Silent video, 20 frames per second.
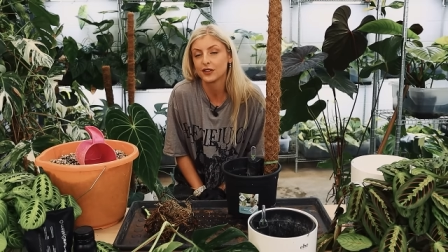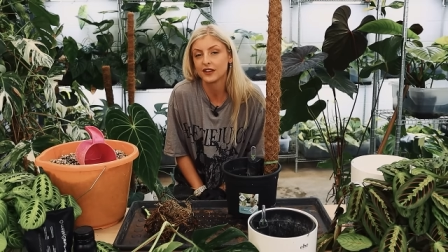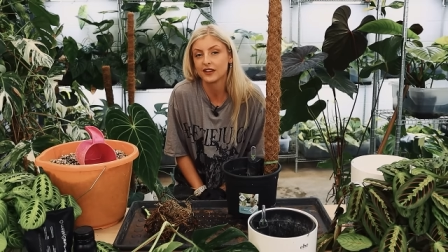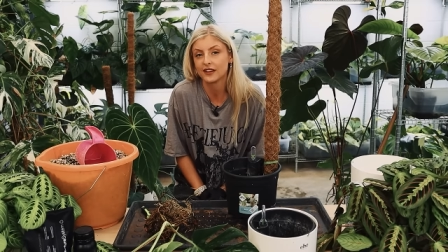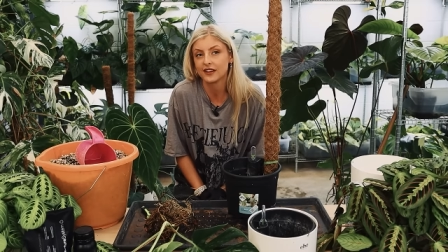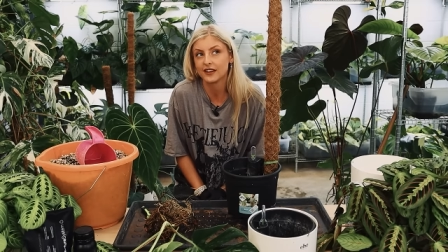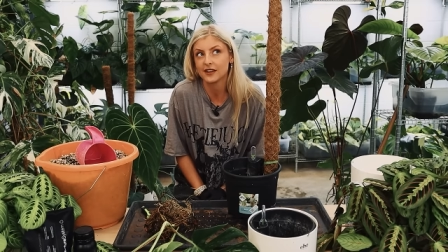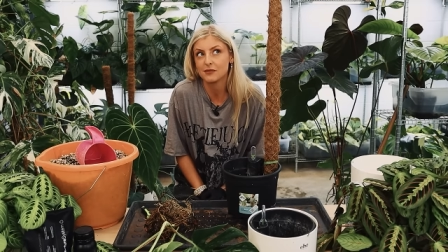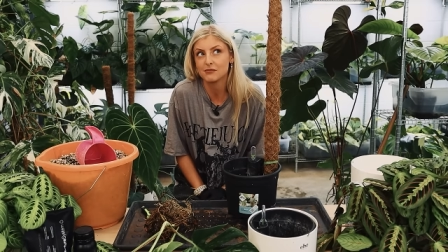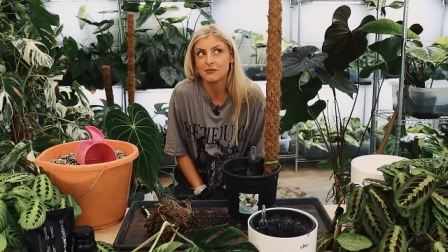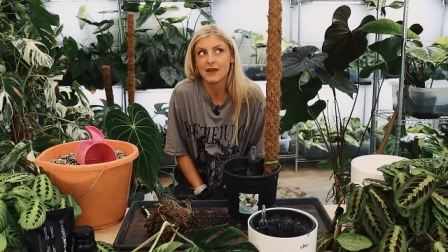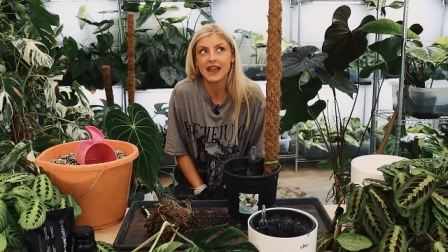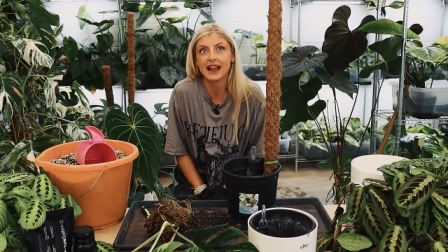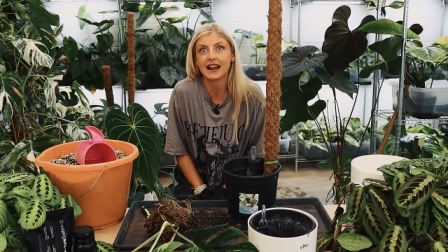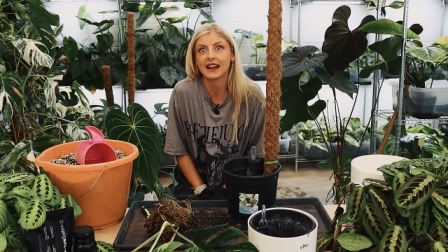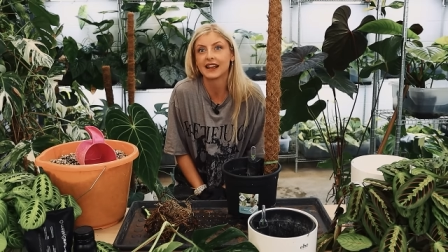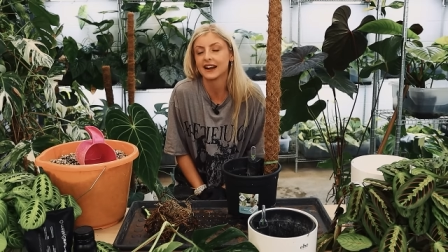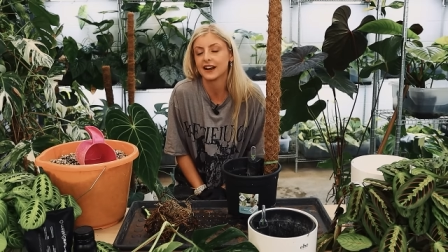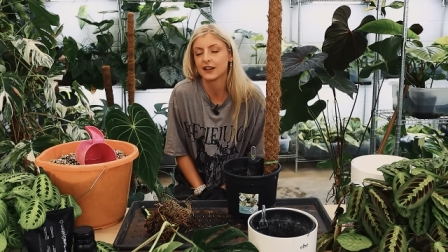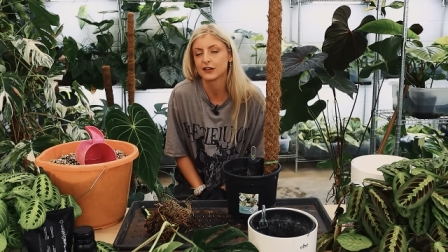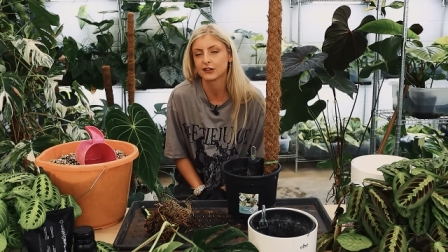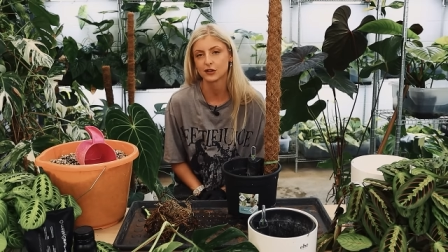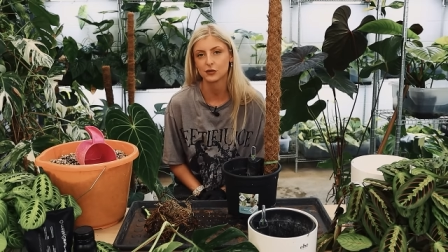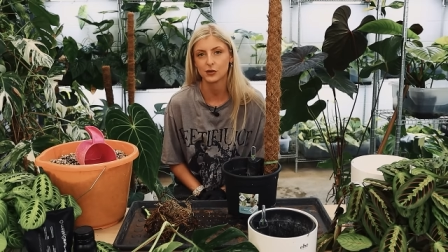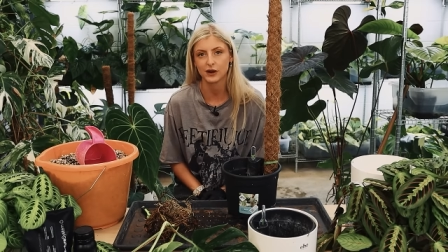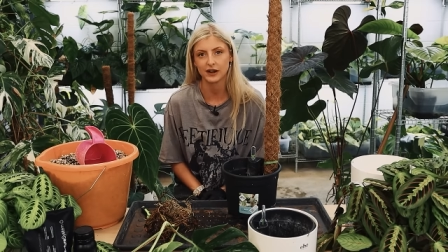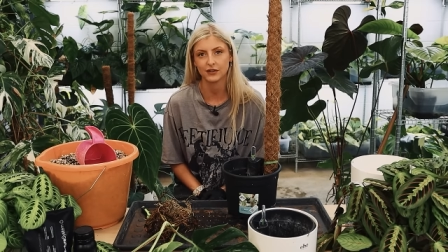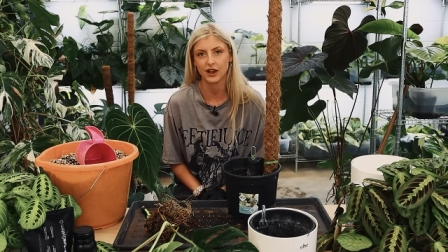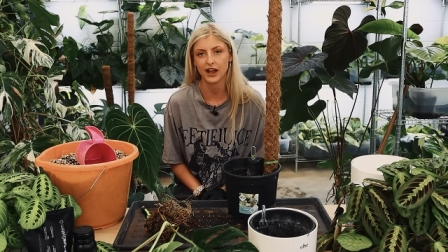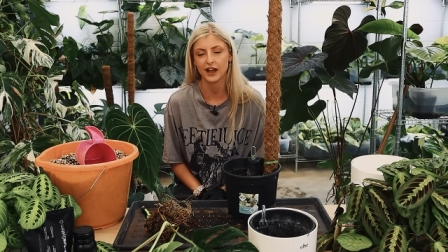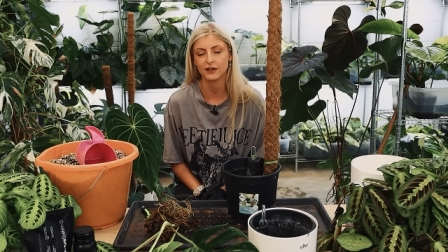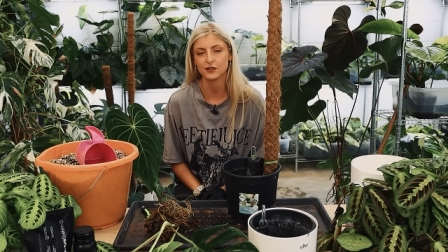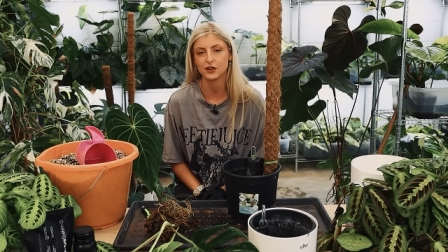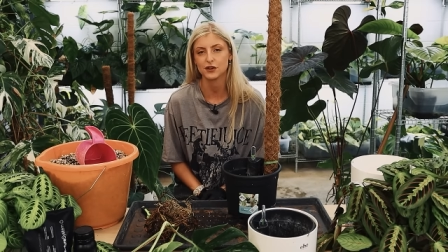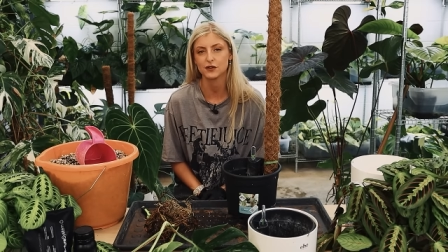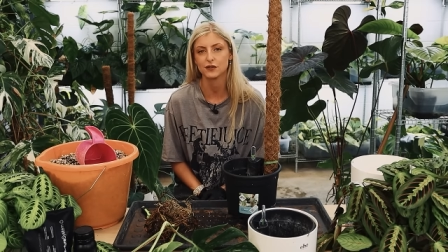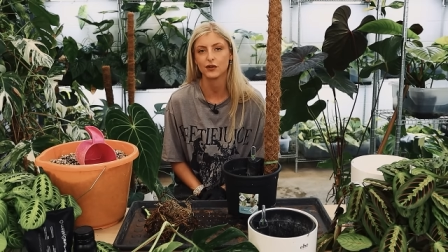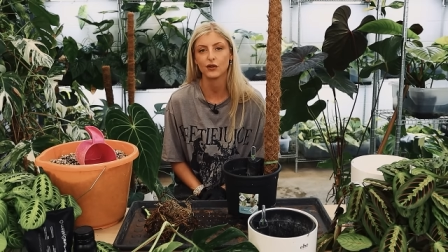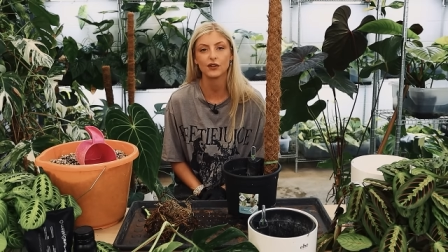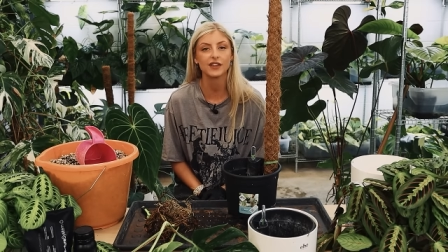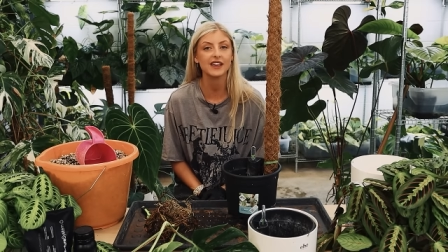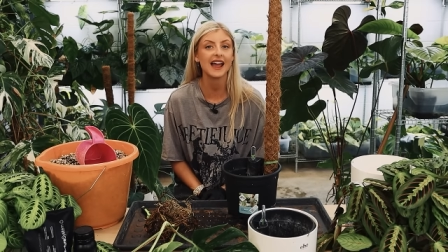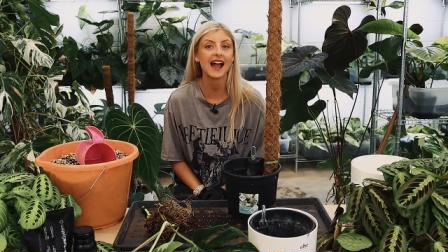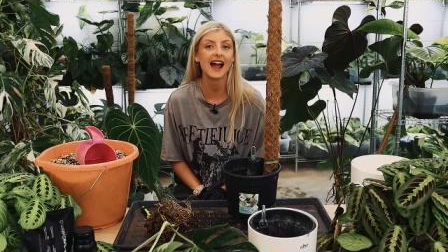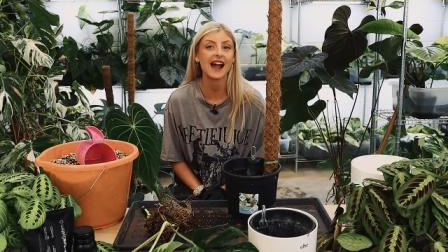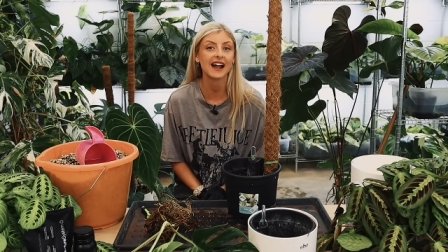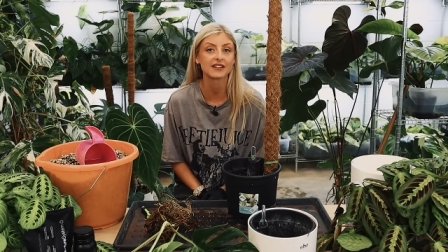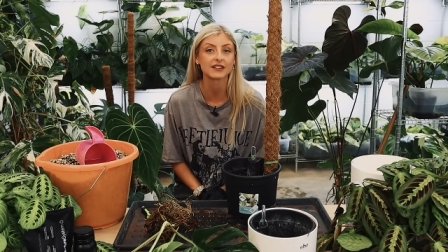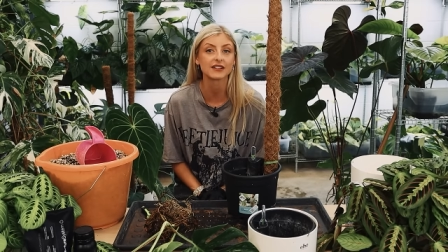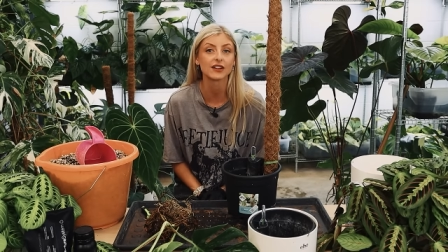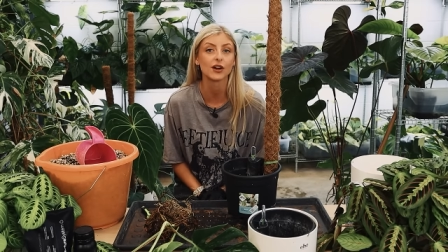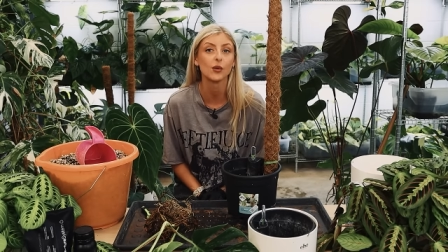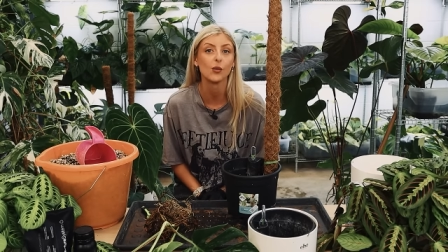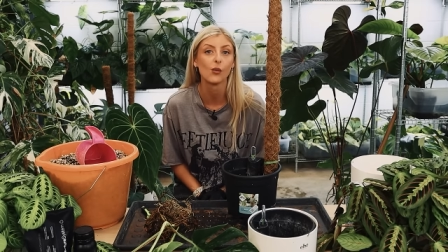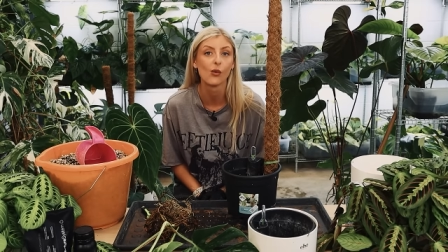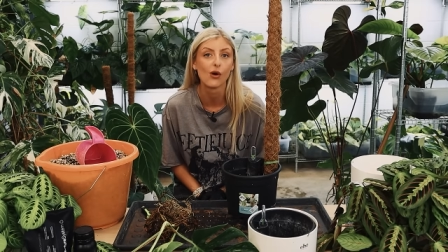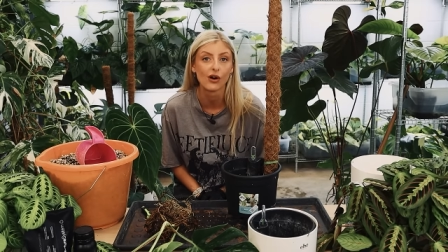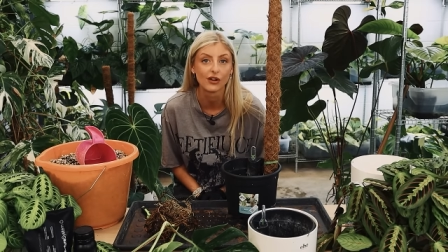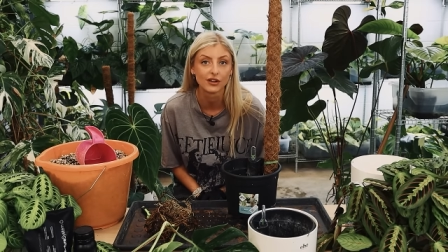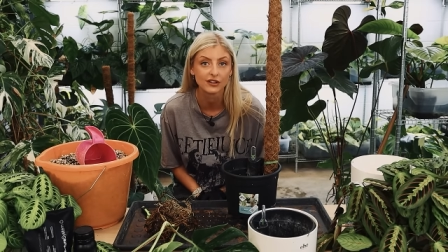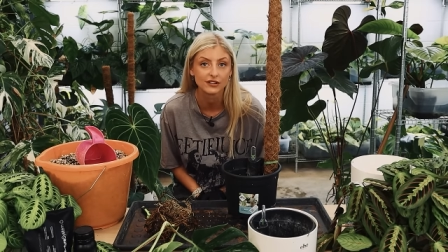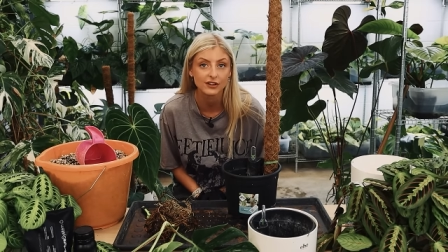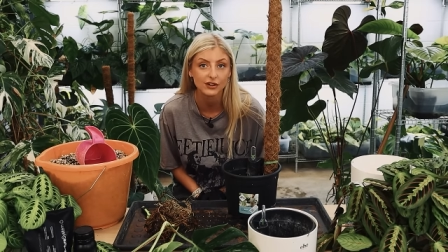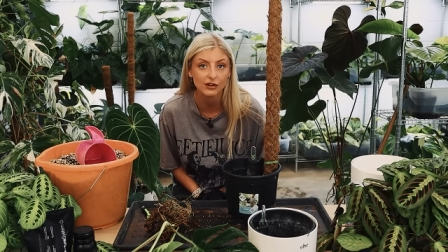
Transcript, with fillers: the mailing list or whatever have you for the ASA 1.